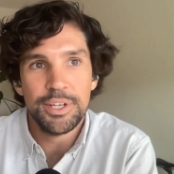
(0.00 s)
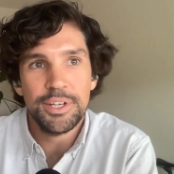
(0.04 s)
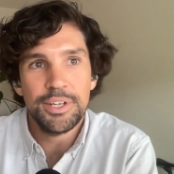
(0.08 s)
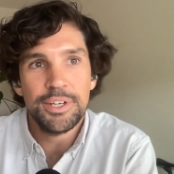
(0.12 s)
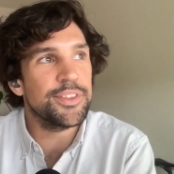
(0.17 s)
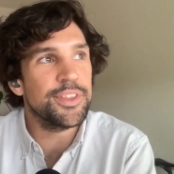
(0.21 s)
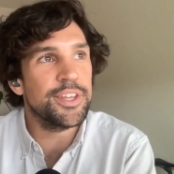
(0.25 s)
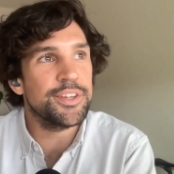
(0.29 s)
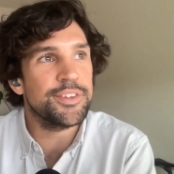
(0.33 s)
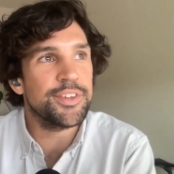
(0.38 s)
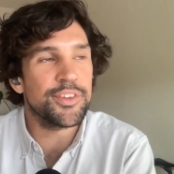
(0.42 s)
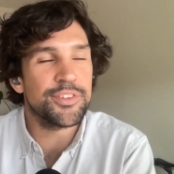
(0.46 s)

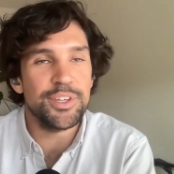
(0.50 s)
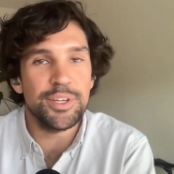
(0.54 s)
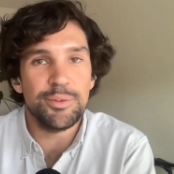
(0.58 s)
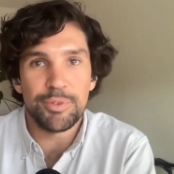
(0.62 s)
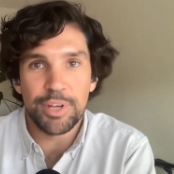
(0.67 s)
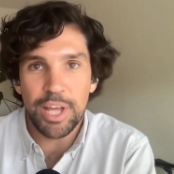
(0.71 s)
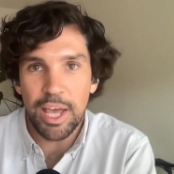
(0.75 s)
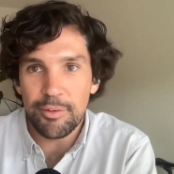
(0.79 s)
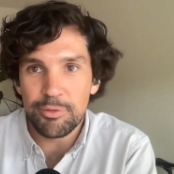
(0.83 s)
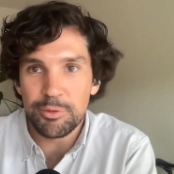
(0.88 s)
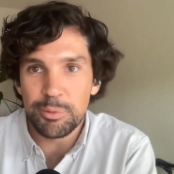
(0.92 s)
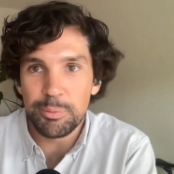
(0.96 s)
It doesn't even
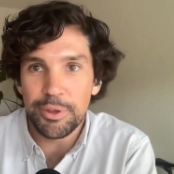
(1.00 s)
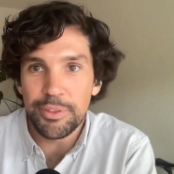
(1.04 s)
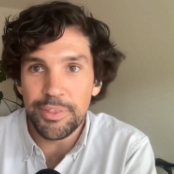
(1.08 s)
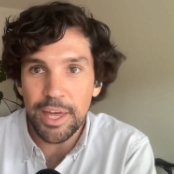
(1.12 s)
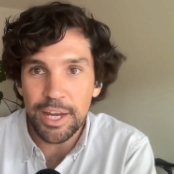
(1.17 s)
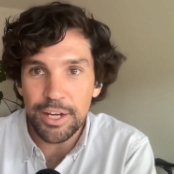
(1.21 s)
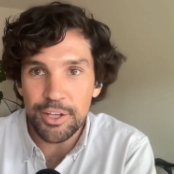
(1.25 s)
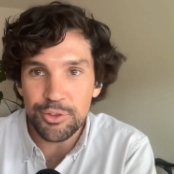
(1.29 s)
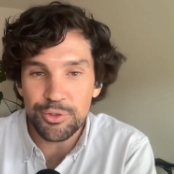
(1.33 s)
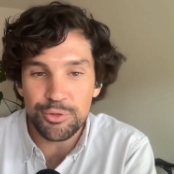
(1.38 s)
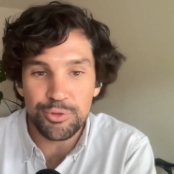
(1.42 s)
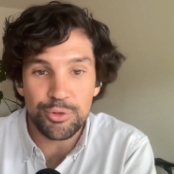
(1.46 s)
have to be
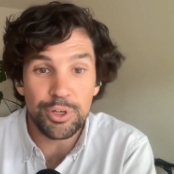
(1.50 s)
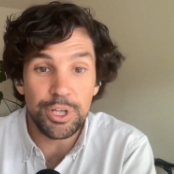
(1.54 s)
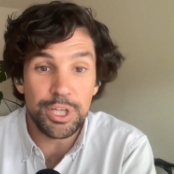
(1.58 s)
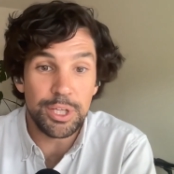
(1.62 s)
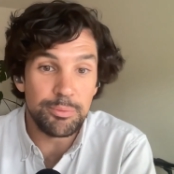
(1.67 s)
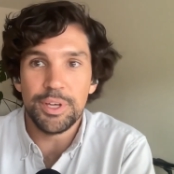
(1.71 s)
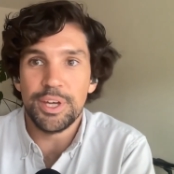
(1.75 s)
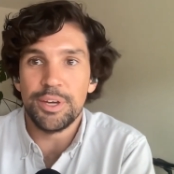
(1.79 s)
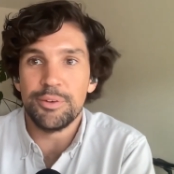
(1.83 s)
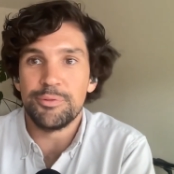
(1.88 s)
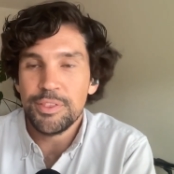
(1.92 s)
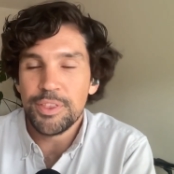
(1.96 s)
that extreme.
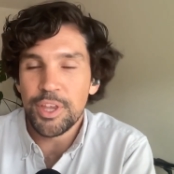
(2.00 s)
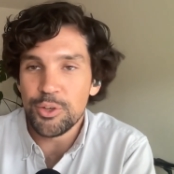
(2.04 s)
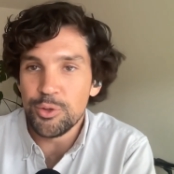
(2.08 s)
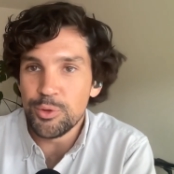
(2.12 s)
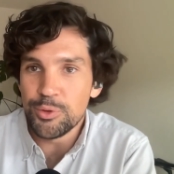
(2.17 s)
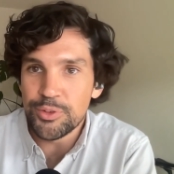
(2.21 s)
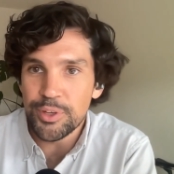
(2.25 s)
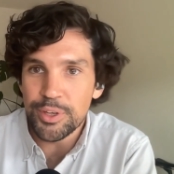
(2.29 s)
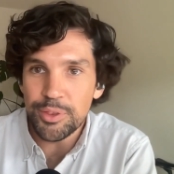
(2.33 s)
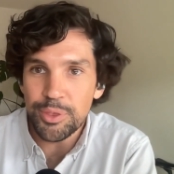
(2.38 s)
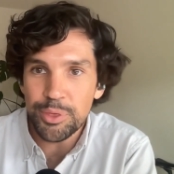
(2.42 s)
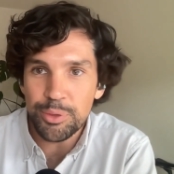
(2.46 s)
If they
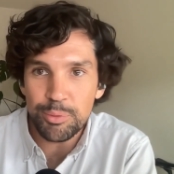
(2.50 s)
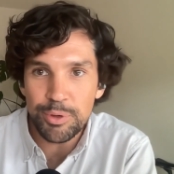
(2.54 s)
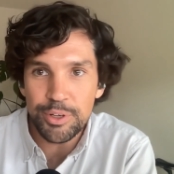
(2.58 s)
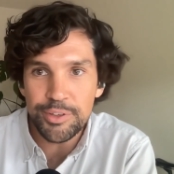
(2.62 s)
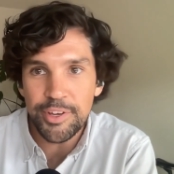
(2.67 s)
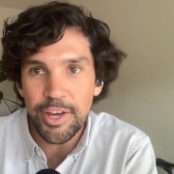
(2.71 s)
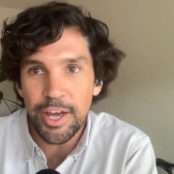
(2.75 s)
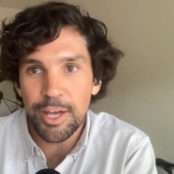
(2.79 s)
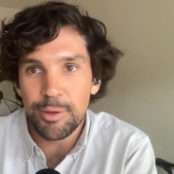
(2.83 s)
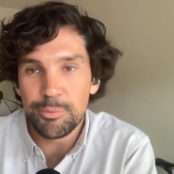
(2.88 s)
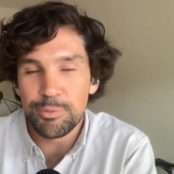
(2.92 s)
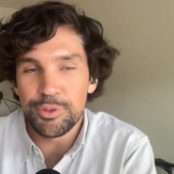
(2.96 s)
use it three
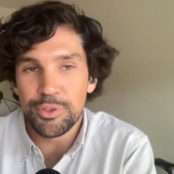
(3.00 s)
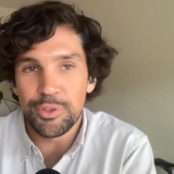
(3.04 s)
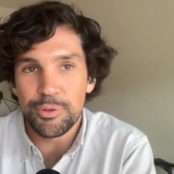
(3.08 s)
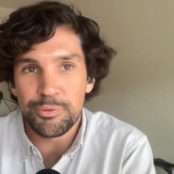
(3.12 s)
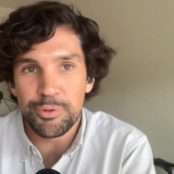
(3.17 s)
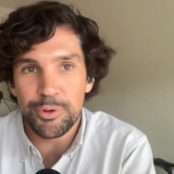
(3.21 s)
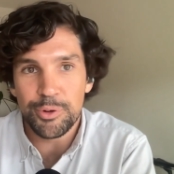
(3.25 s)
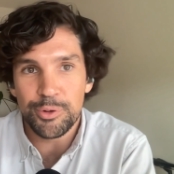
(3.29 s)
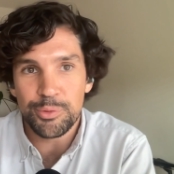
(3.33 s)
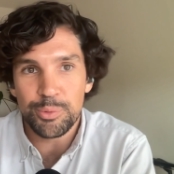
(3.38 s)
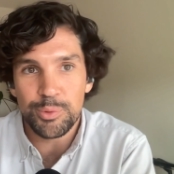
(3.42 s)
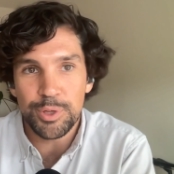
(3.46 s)
times in the
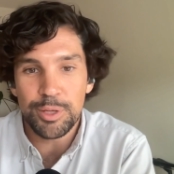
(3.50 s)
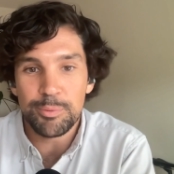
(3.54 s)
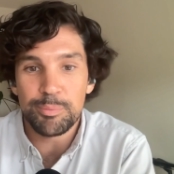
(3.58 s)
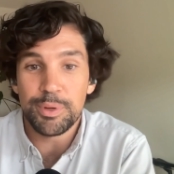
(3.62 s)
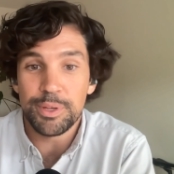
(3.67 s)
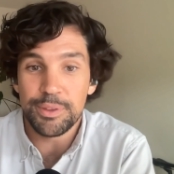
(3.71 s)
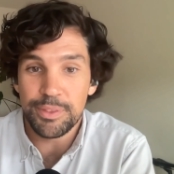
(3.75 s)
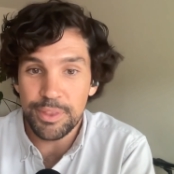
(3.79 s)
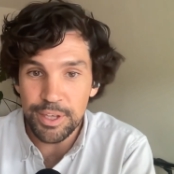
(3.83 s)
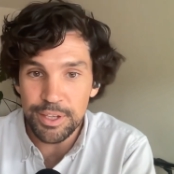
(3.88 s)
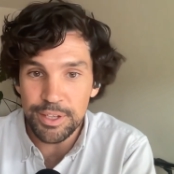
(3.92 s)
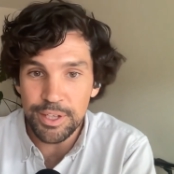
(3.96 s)
first week,
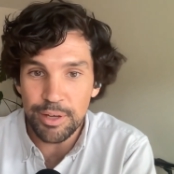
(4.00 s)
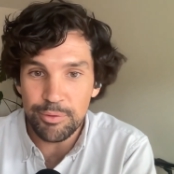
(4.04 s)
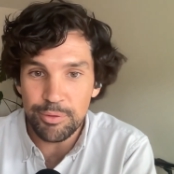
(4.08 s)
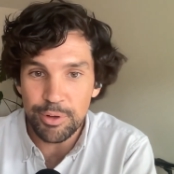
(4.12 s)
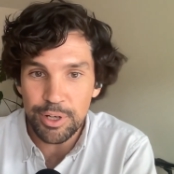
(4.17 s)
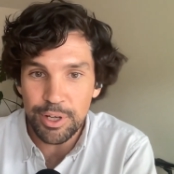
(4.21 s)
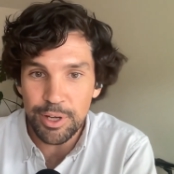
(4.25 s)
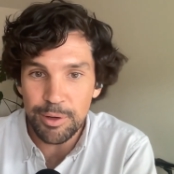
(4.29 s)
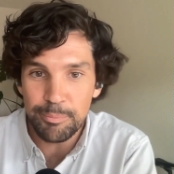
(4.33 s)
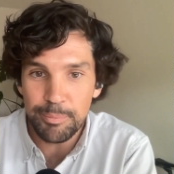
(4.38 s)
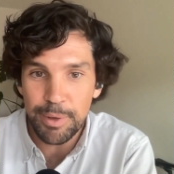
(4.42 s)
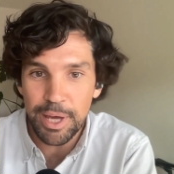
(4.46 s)
but then never
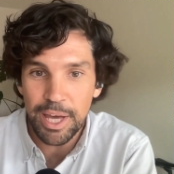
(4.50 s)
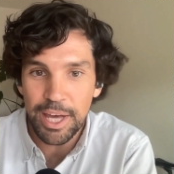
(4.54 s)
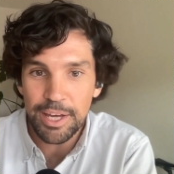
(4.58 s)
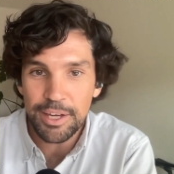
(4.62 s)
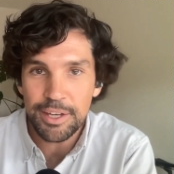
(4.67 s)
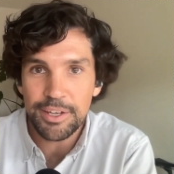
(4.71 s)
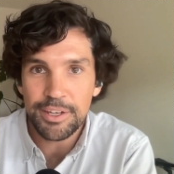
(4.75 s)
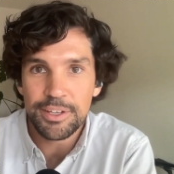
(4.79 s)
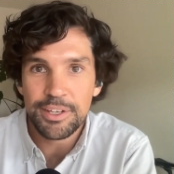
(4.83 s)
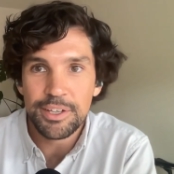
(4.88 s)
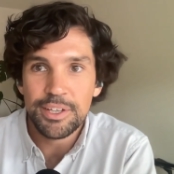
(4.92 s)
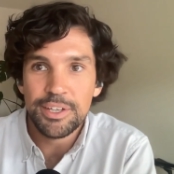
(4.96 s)
come
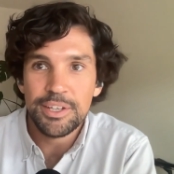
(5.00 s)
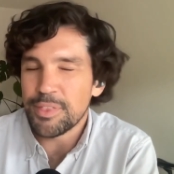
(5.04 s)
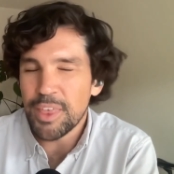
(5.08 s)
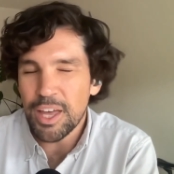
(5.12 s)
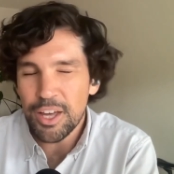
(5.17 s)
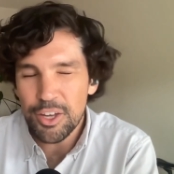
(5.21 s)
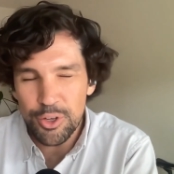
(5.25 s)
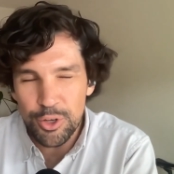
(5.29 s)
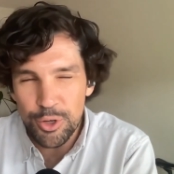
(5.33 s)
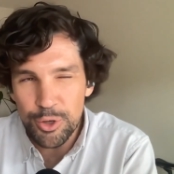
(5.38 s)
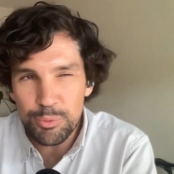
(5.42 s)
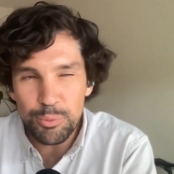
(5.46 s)
back, that
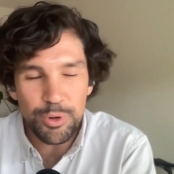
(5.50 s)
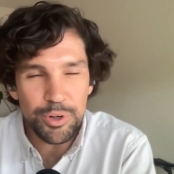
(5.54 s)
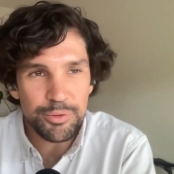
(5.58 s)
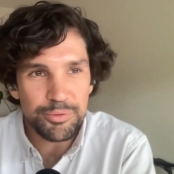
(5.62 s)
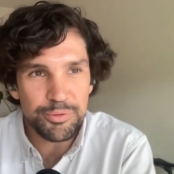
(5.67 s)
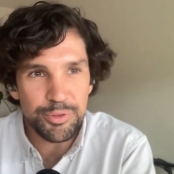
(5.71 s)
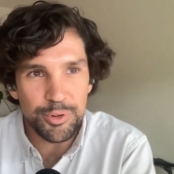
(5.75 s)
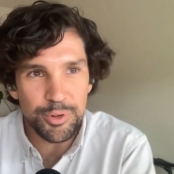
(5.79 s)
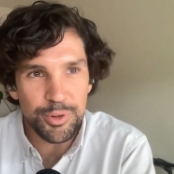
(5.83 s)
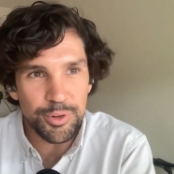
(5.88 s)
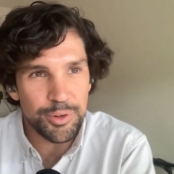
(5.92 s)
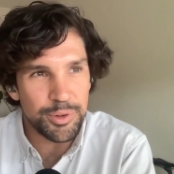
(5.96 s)
could work
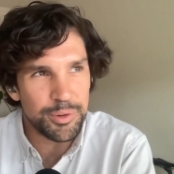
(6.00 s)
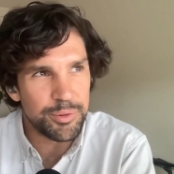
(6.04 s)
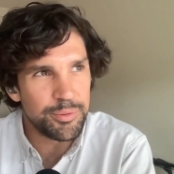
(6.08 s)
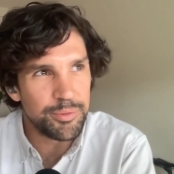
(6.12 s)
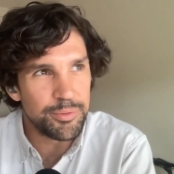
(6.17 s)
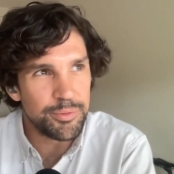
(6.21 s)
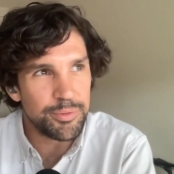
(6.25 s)
for